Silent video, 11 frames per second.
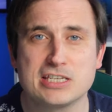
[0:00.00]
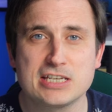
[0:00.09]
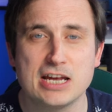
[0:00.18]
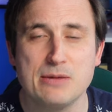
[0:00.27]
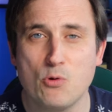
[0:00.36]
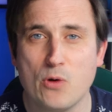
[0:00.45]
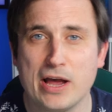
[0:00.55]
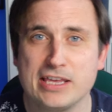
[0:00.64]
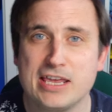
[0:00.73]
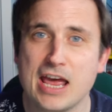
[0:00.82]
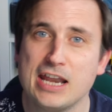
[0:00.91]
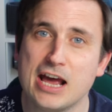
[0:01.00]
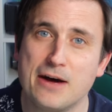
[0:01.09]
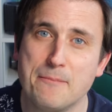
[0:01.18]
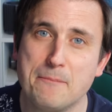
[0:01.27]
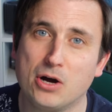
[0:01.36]
the table and get it
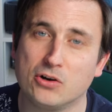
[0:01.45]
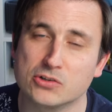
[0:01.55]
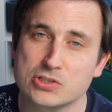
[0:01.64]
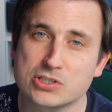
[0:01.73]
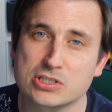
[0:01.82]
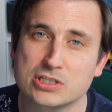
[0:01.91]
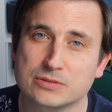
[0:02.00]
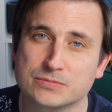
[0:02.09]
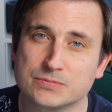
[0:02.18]
unboxed.